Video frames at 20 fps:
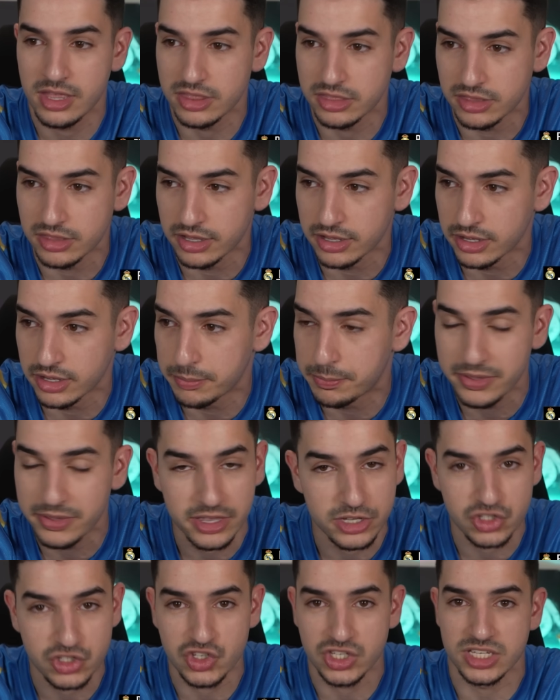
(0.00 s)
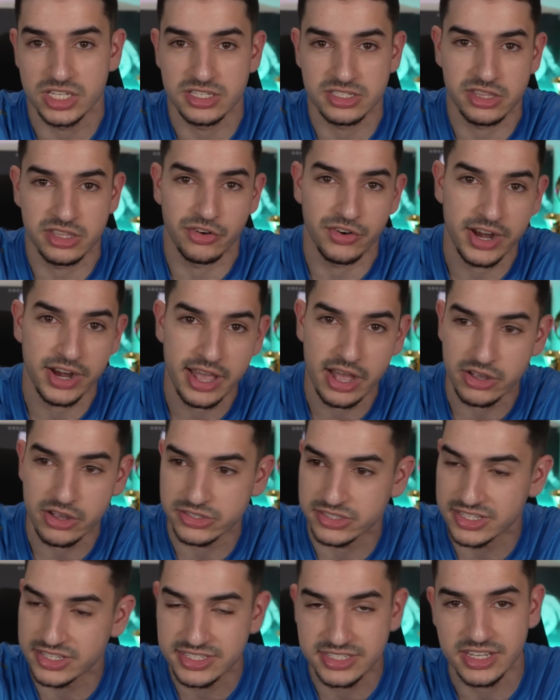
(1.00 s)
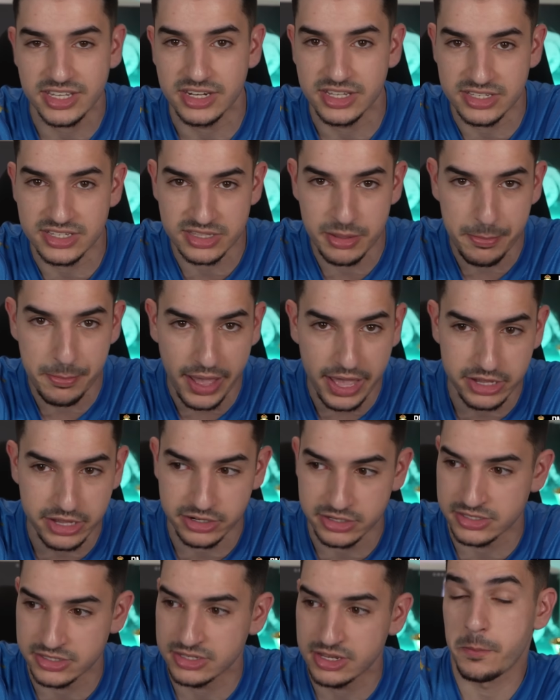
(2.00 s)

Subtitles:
The PSGs, the Reals, the Cities, the Bayerns.